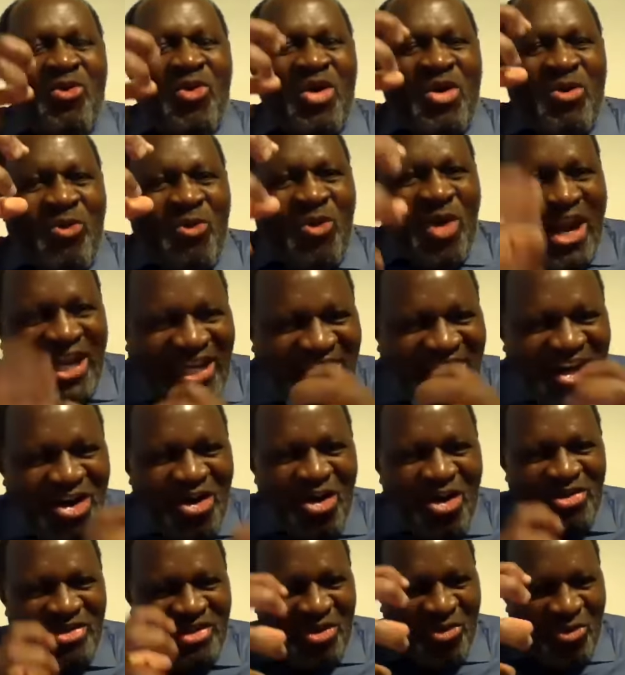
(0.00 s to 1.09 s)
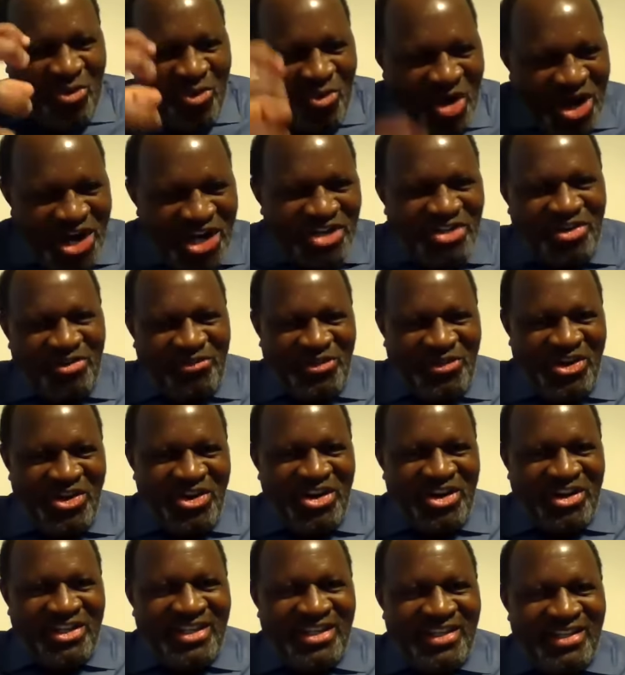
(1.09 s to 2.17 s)
working on the word of
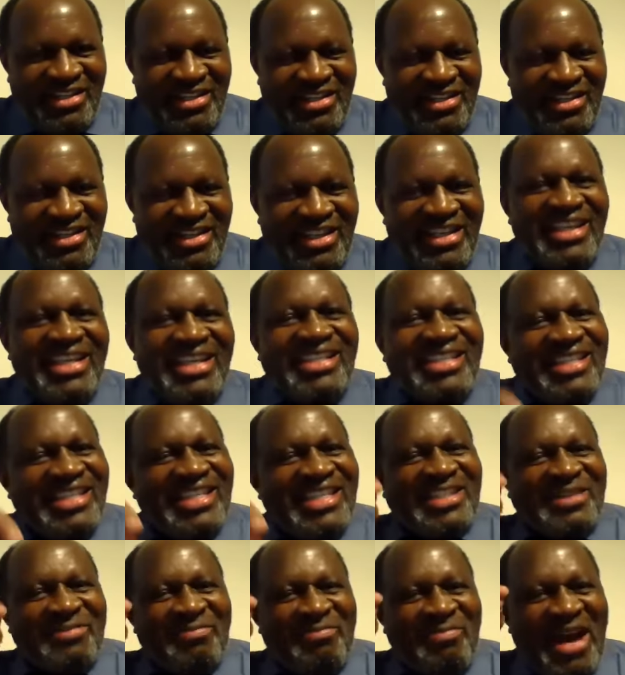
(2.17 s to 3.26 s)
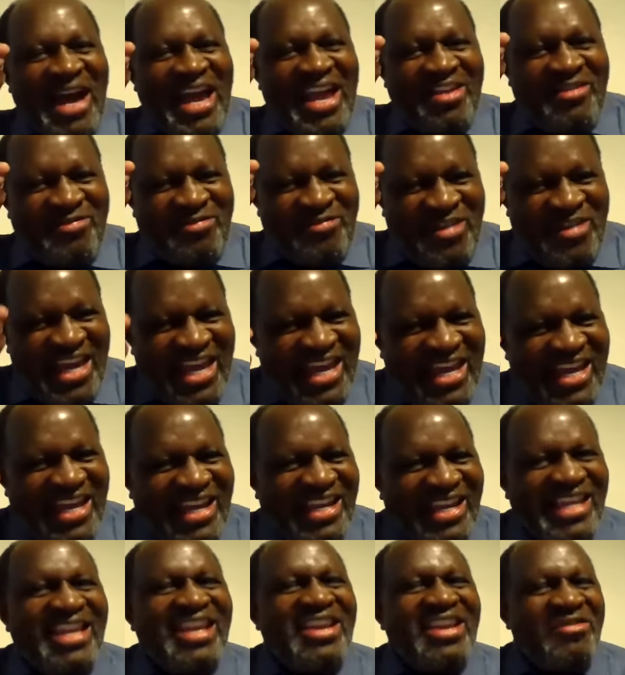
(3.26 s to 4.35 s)
God, it is my
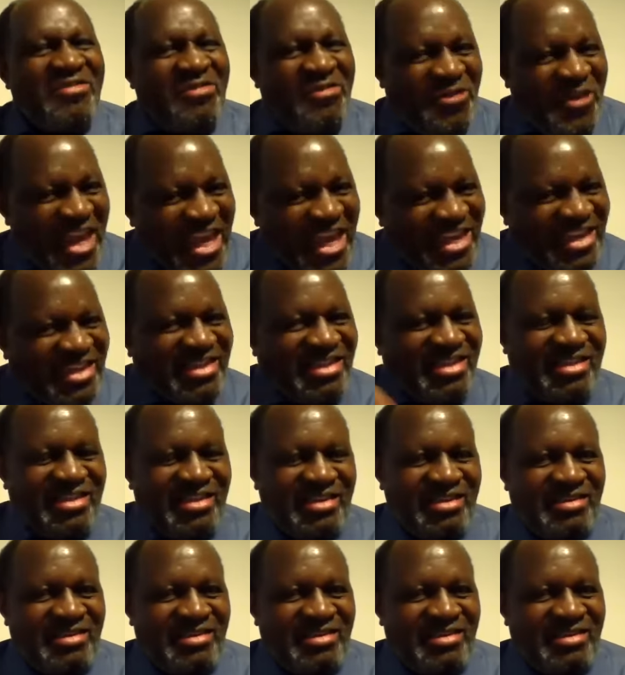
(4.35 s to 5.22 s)
very faith.